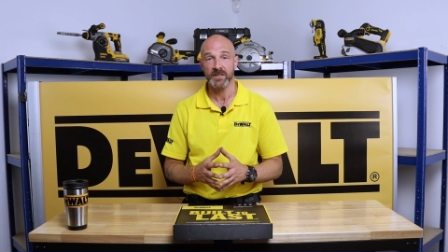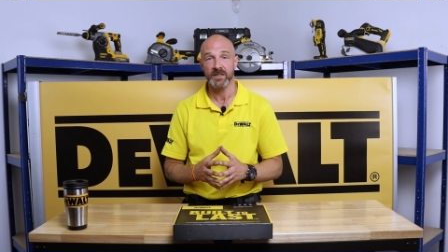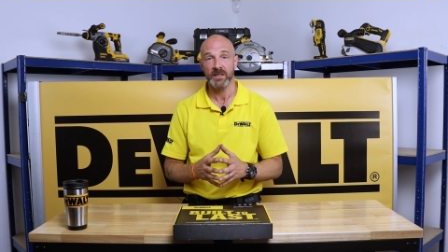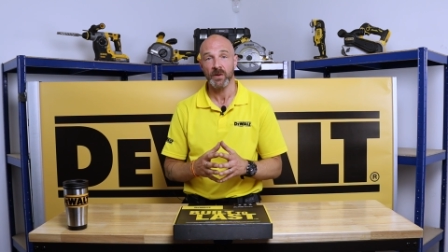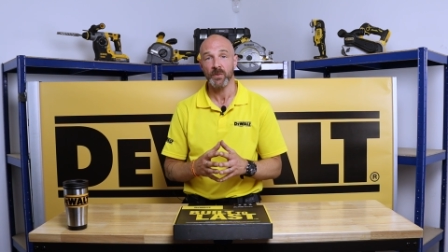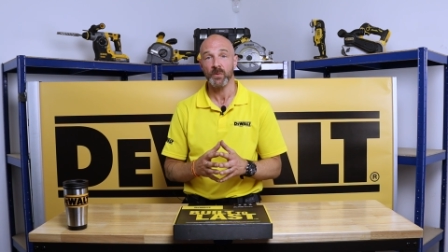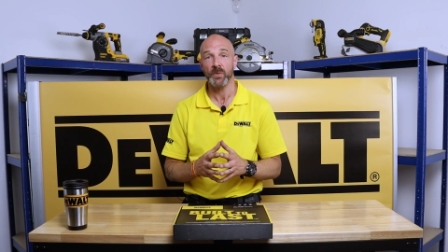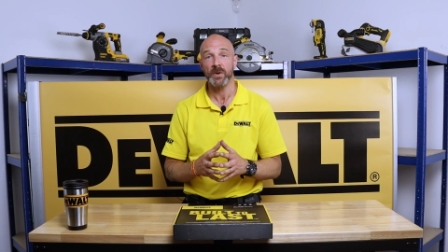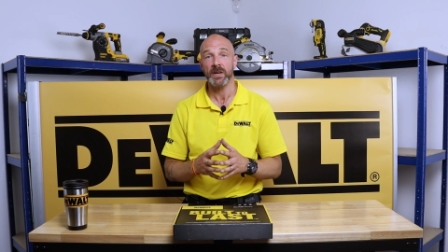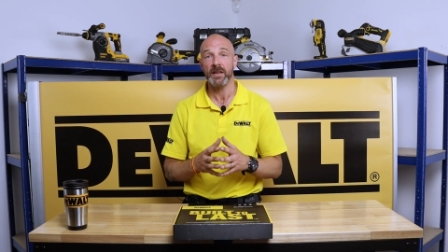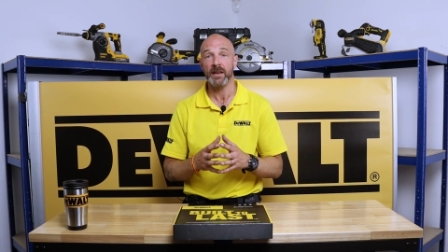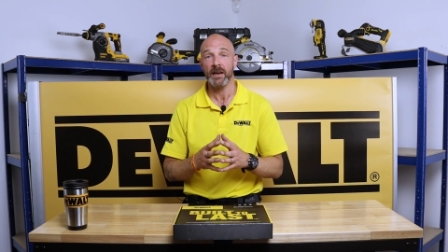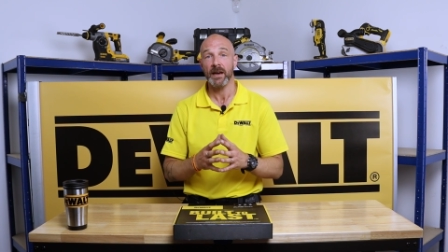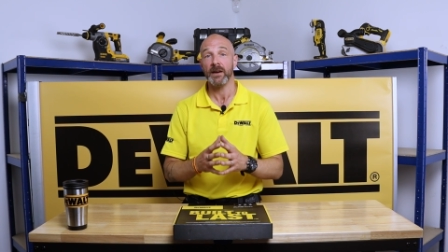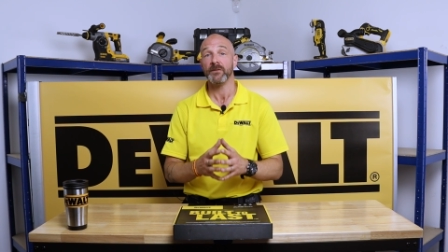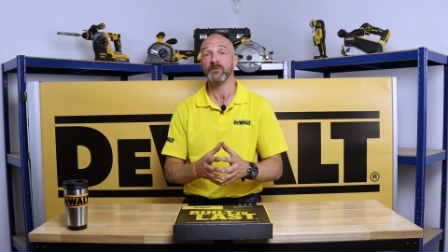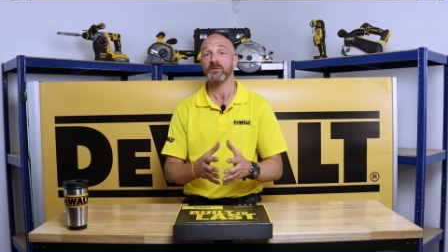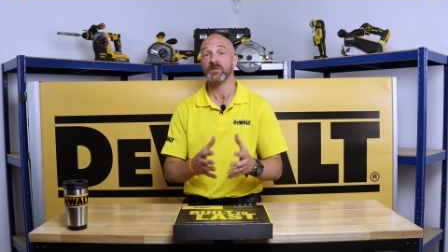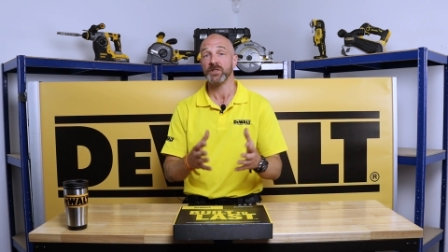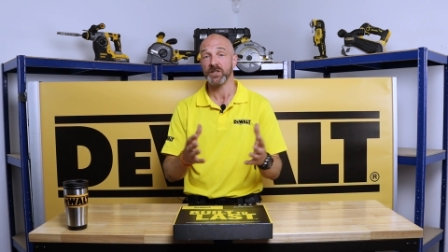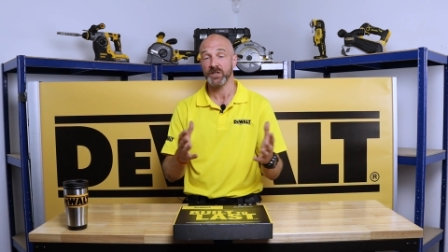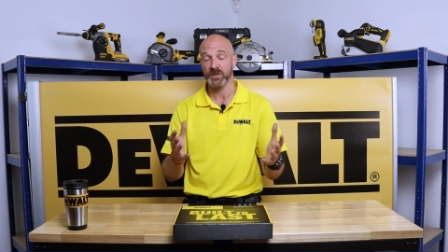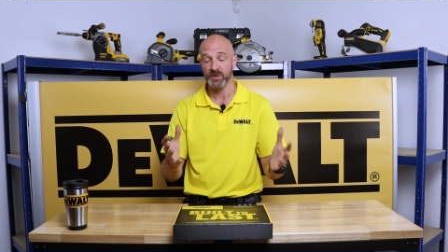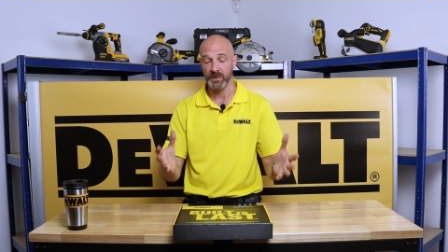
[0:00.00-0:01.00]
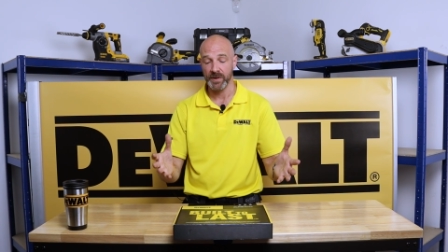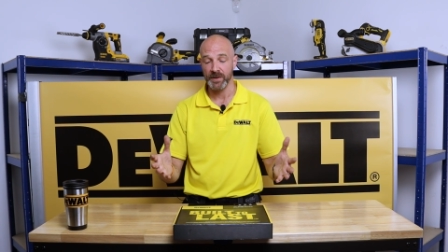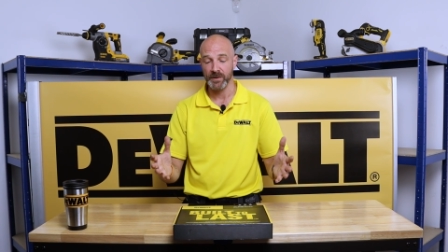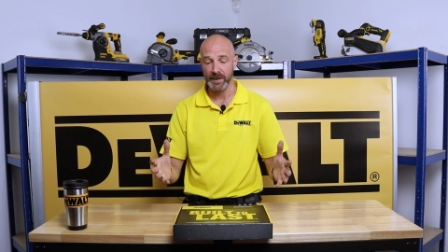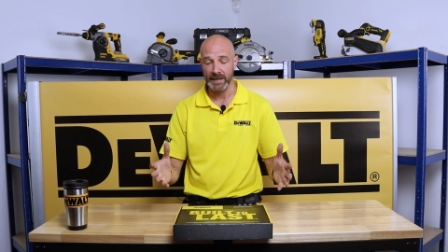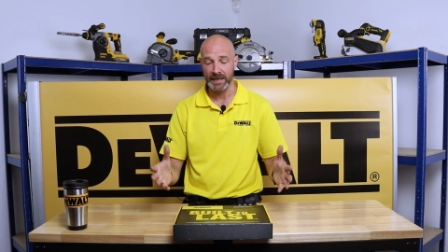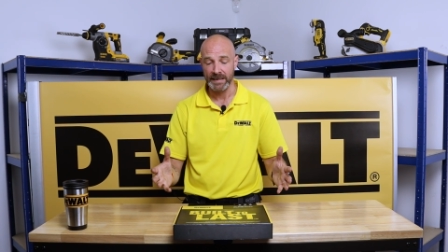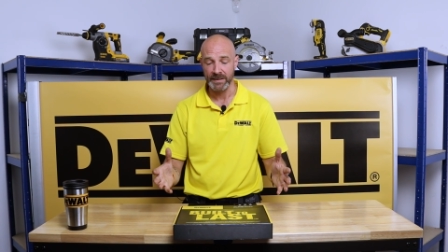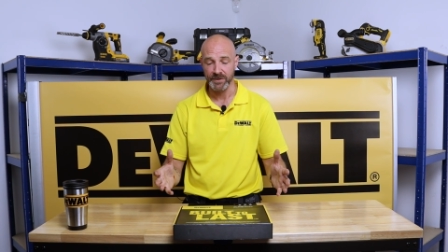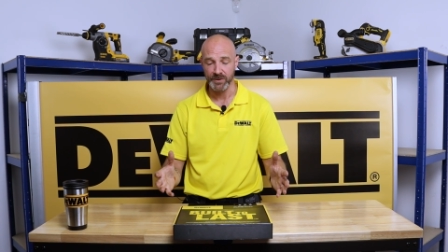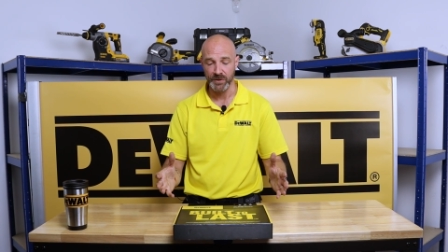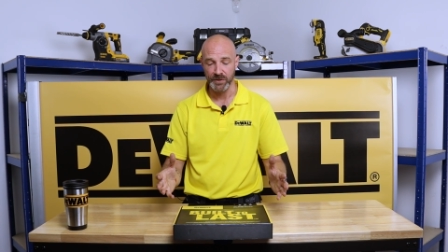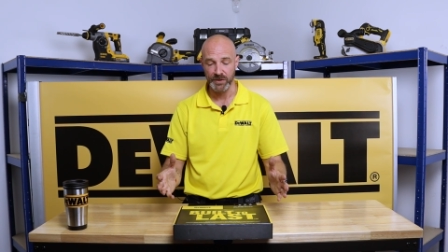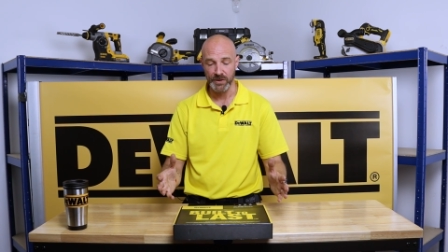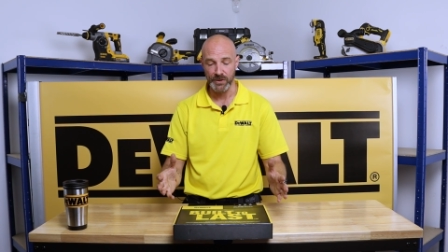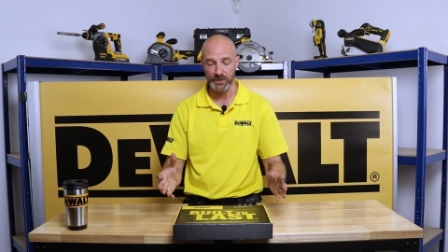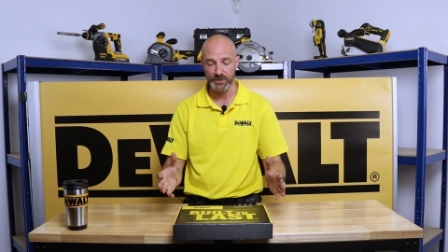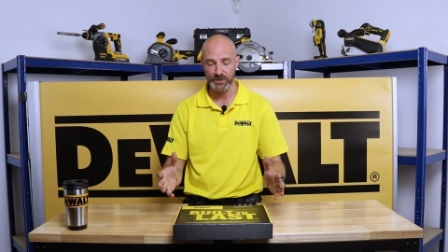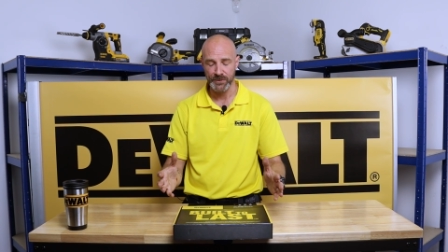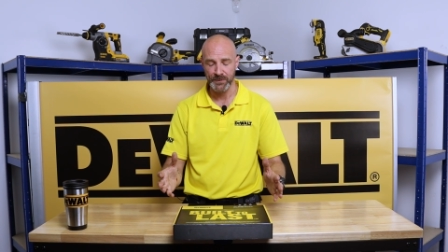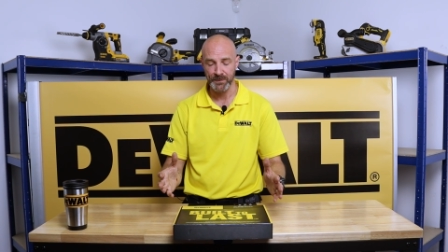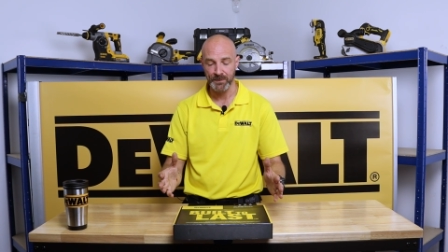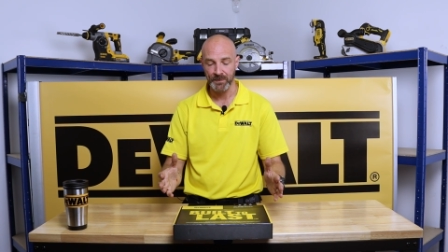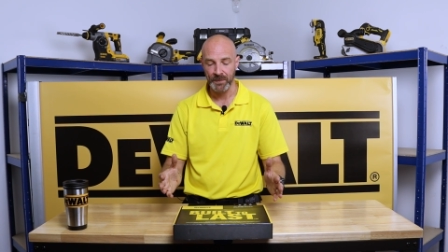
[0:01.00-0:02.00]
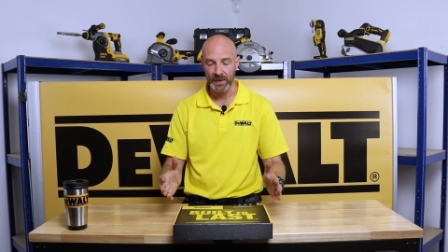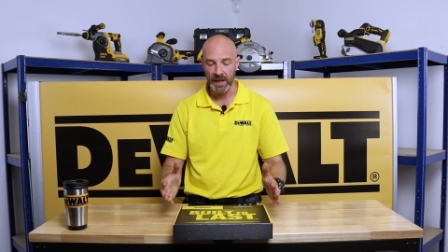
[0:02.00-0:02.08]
that we have just introduced.